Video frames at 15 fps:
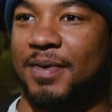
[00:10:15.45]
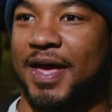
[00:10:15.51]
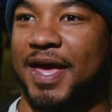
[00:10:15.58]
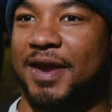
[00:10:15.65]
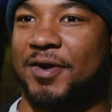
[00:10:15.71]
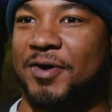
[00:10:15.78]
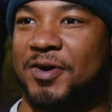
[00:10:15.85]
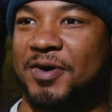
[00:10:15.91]

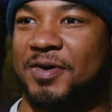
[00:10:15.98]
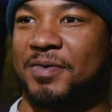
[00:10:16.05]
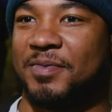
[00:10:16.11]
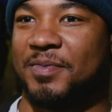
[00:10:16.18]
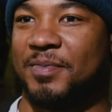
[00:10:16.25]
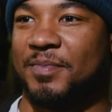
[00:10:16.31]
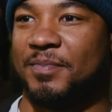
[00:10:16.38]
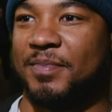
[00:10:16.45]
Man,
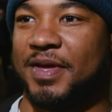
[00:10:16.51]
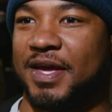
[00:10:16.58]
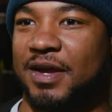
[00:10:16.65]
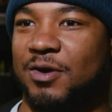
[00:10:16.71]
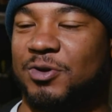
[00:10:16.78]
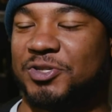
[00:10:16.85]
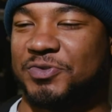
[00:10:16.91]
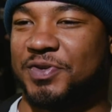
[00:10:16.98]
me and
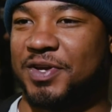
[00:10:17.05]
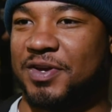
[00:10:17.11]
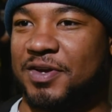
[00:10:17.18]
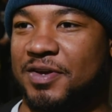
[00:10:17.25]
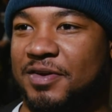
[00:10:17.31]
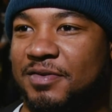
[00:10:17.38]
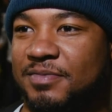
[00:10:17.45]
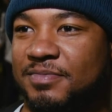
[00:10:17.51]
Coach,
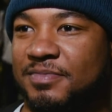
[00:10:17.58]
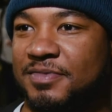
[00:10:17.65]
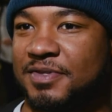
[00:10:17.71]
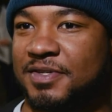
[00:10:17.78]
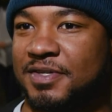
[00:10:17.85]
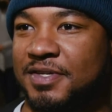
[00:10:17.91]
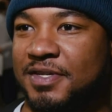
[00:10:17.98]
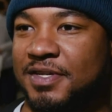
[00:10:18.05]

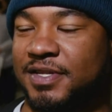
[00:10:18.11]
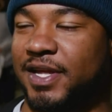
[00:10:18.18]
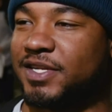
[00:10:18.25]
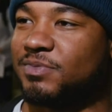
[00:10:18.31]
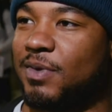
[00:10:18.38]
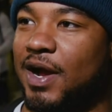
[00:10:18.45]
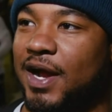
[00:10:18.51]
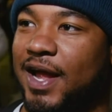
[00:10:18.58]

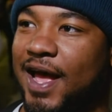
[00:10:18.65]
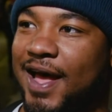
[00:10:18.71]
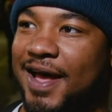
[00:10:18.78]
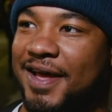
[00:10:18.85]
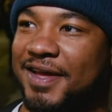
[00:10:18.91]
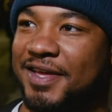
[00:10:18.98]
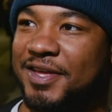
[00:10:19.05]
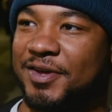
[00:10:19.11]
that's my guy.
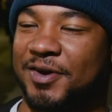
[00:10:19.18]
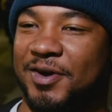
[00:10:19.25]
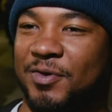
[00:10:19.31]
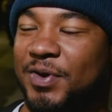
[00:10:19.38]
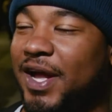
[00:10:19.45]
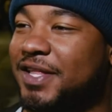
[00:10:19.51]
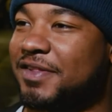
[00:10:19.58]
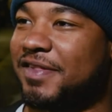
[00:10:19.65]
We
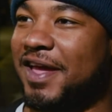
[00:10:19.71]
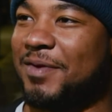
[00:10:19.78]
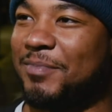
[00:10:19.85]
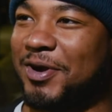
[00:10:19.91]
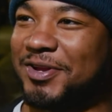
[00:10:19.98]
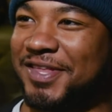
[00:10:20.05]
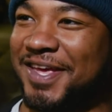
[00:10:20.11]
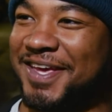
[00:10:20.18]
got the same
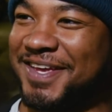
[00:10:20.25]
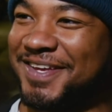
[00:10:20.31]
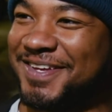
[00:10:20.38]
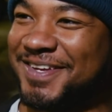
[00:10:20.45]
birthday,